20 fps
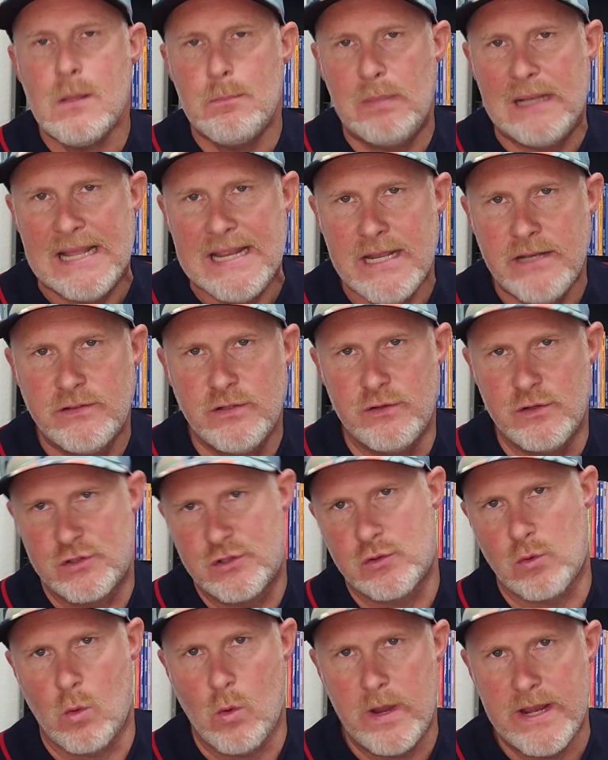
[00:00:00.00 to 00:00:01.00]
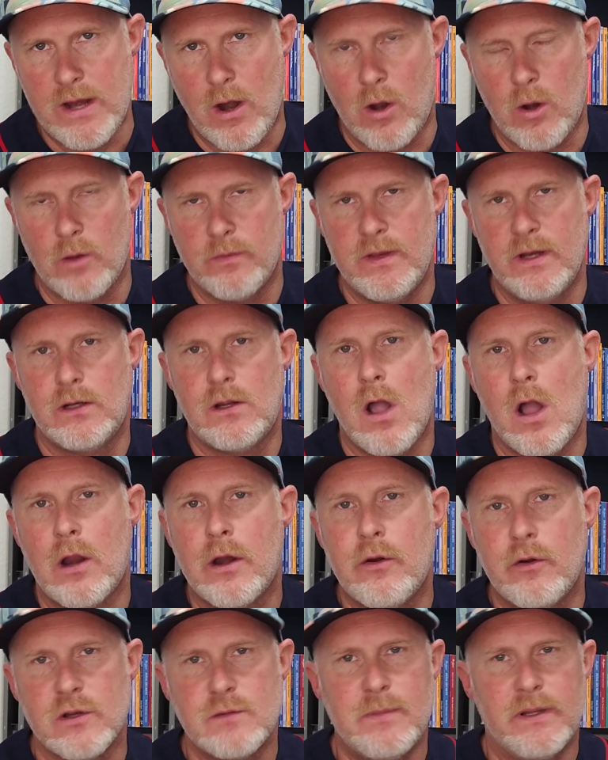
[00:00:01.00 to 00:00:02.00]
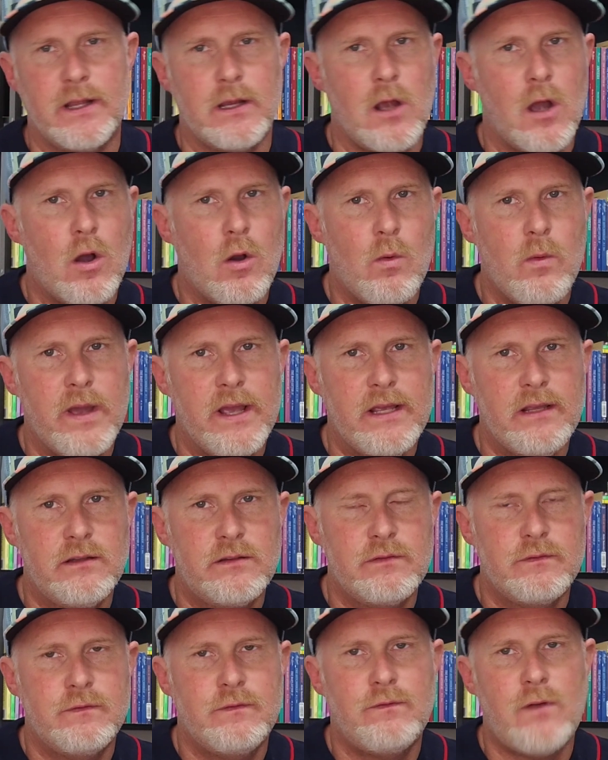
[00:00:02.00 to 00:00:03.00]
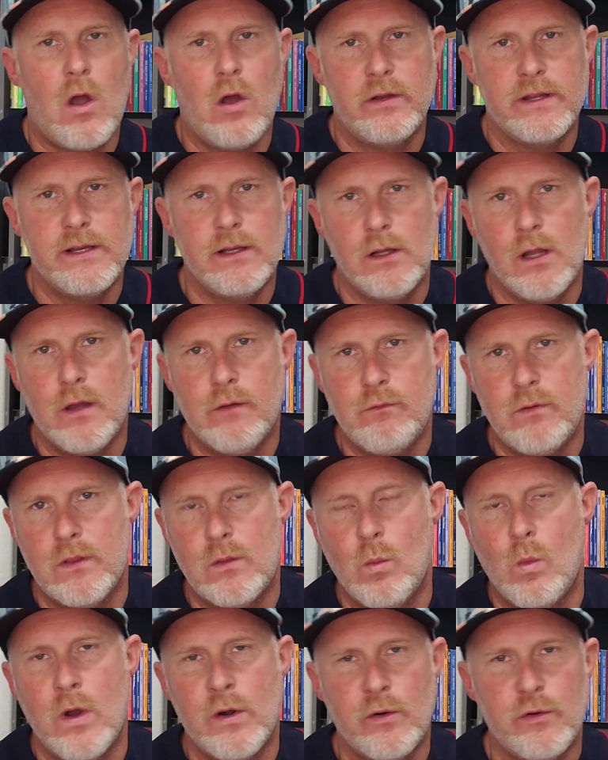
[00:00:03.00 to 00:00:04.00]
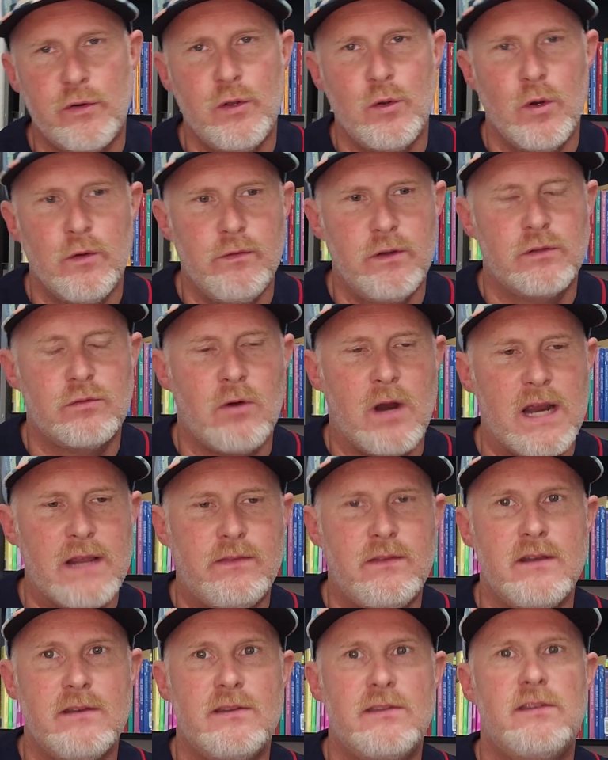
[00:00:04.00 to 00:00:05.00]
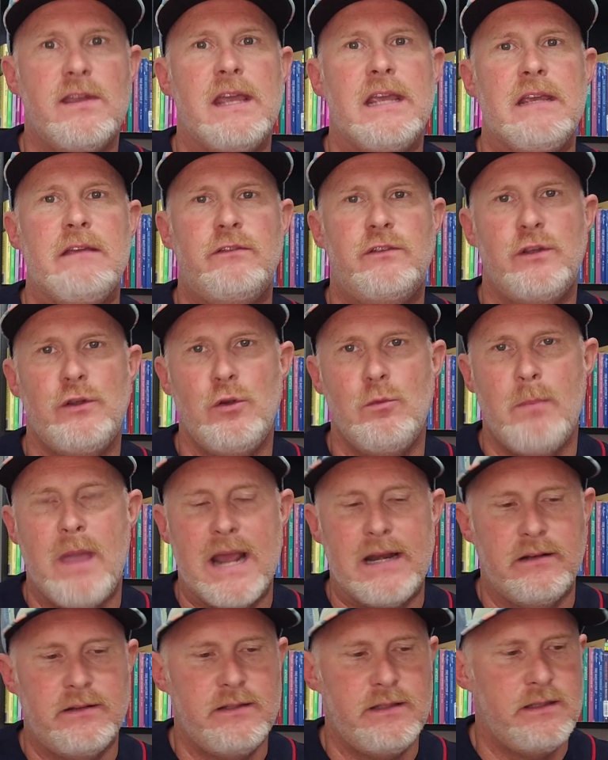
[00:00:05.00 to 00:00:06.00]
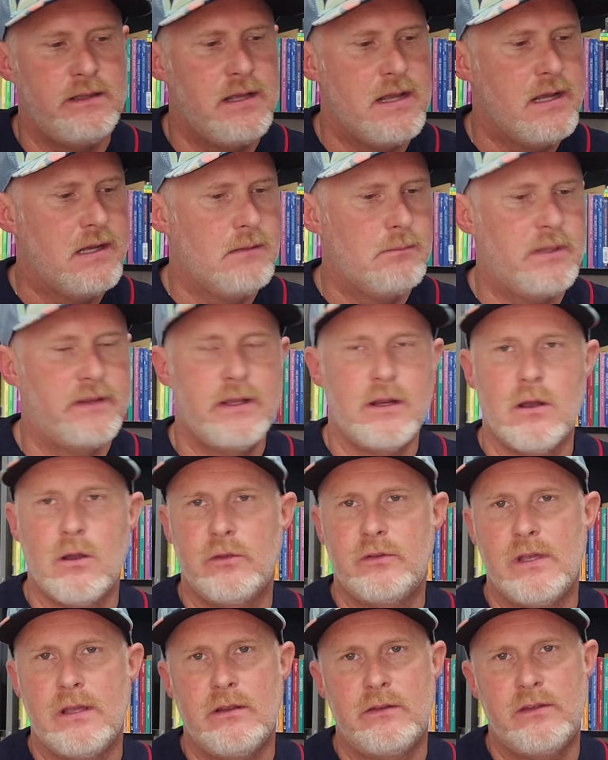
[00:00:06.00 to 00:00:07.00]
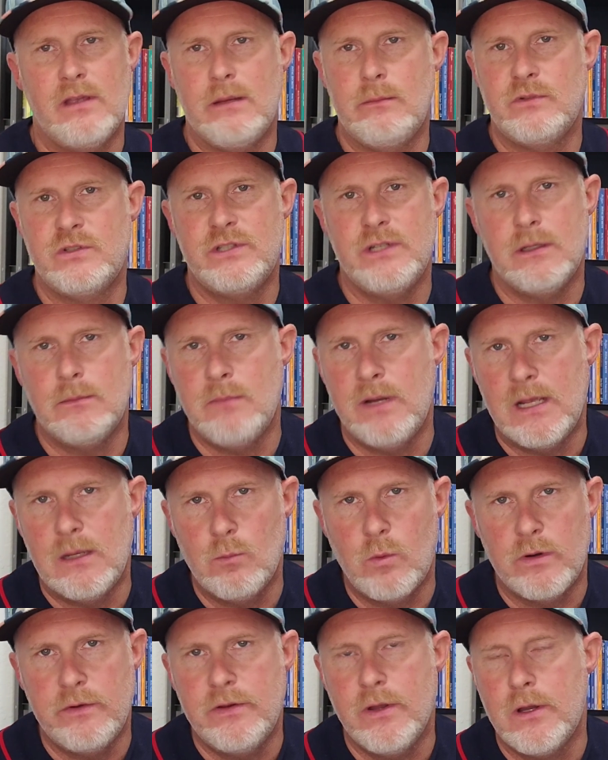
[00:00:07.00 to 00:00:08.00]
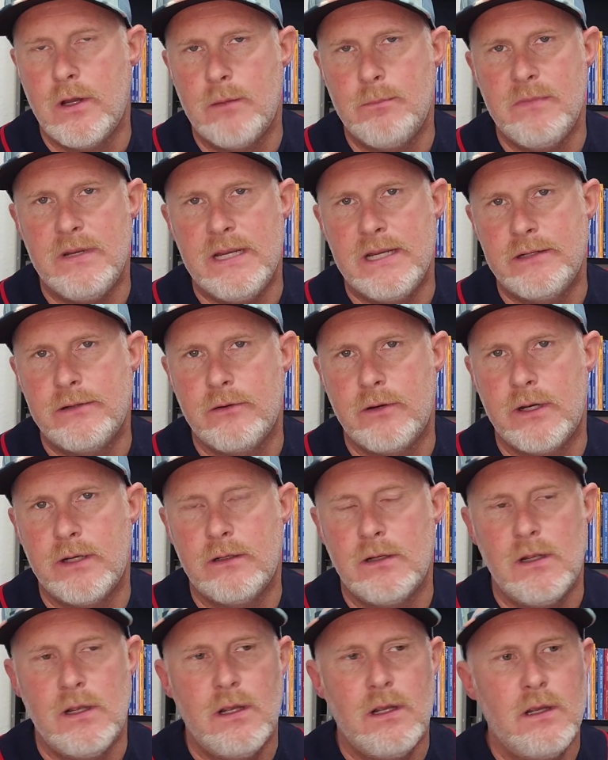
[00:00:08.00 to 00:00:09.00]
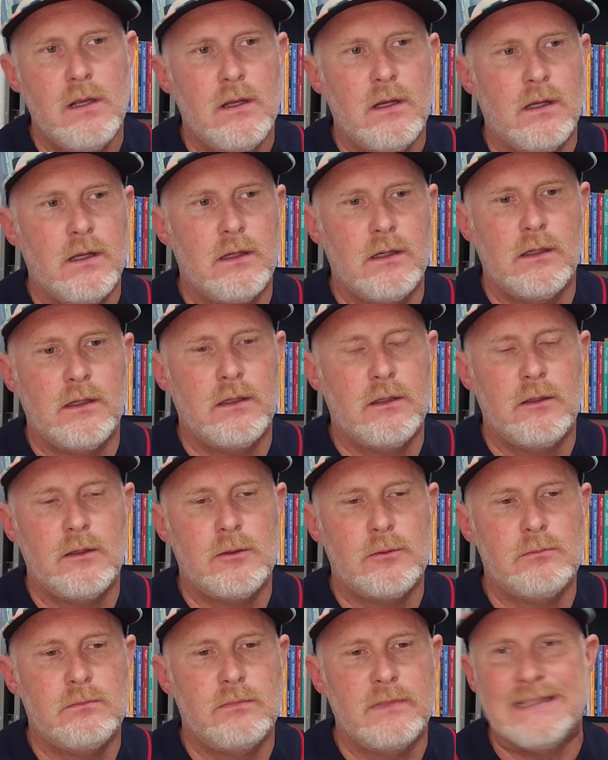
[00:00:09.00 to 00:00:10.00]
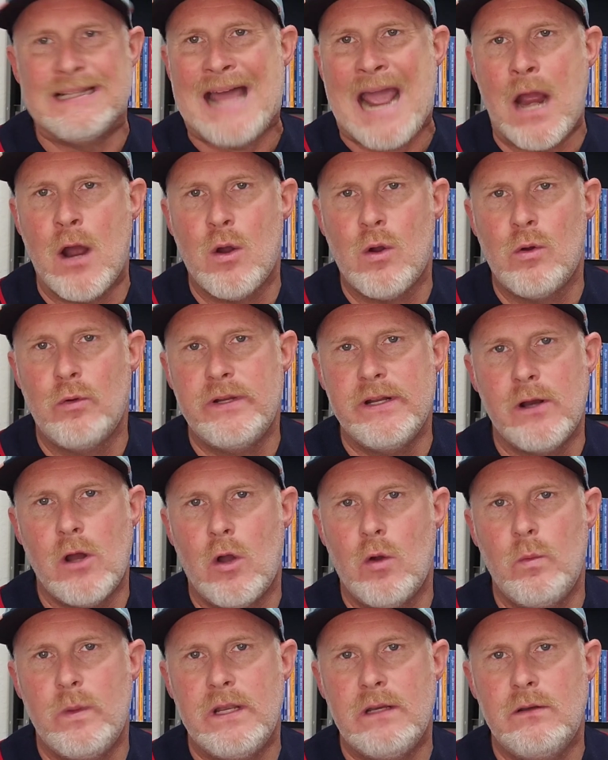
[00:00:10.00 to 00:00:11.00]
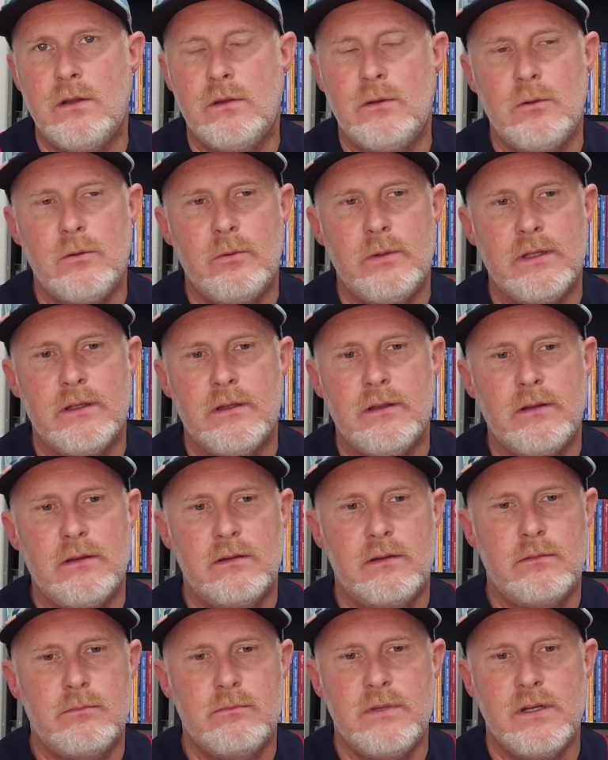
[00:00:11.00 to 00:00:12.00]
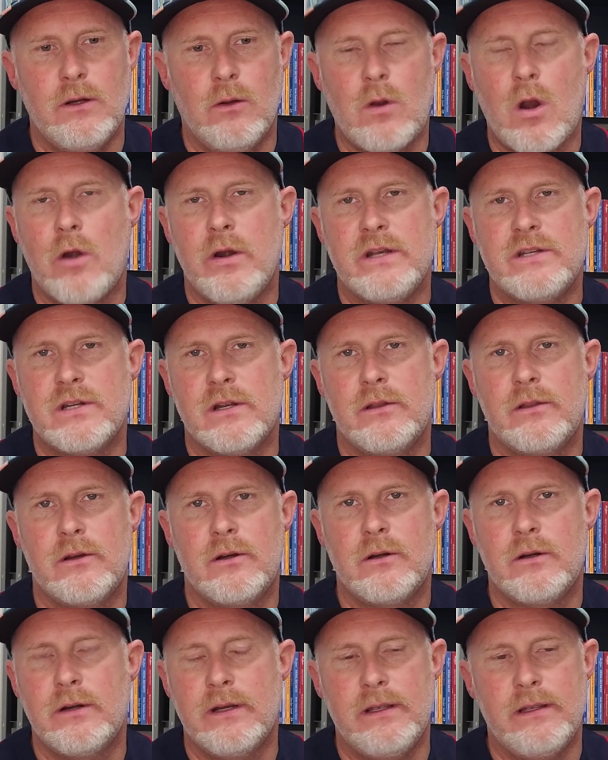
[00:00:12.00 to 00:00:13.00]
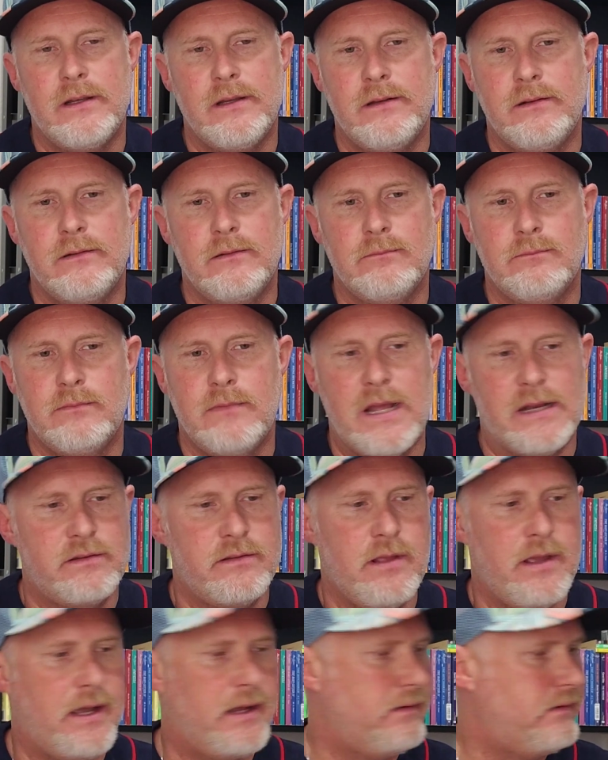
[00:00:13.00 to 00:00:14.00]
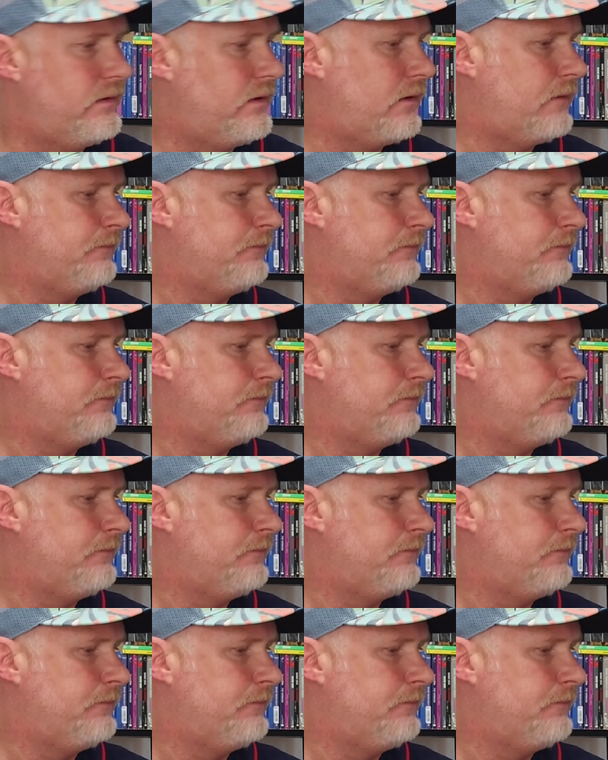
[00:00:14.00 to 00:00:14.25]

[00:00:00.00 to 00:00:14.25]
plan to destroy Earth and conquer us, but they always fall in love with one or two of us, right? That saves humanity. But they all say the same shit, man. We're dumb, ignorant, loud, and all we do is, hurt each other, and that's that,